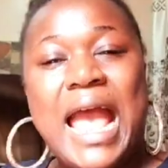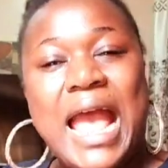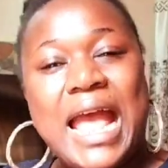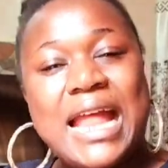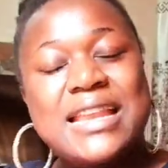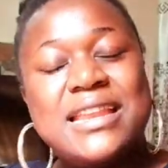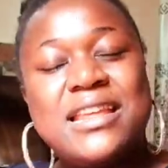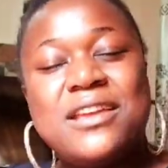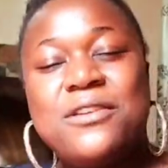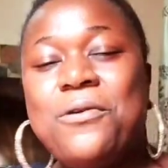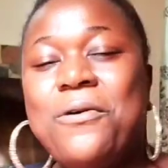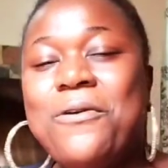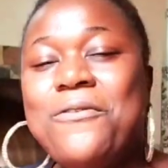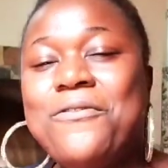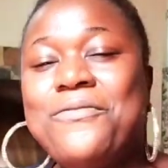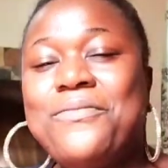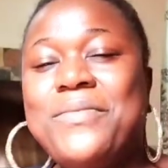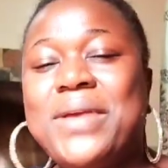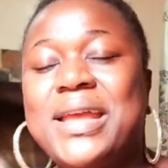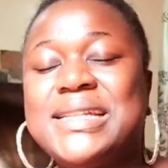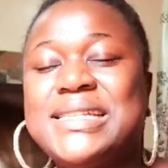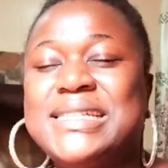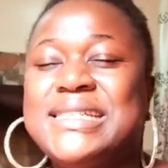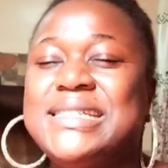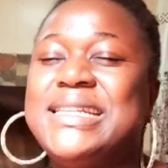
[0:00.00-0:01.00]
and the
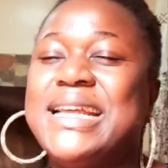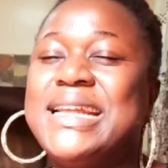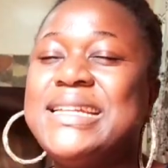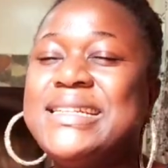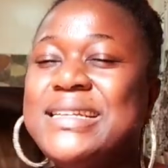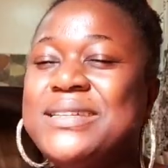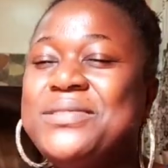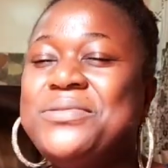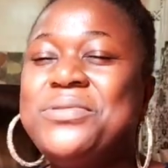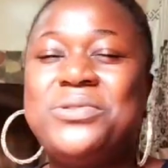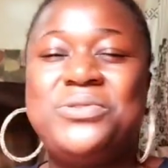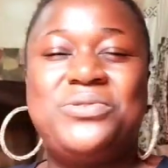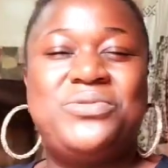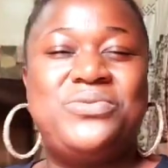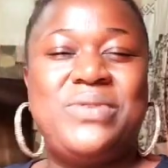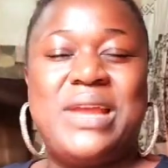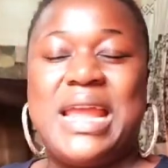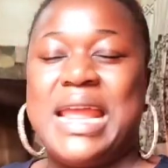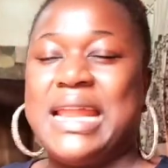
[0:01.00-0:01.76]
government, they did not do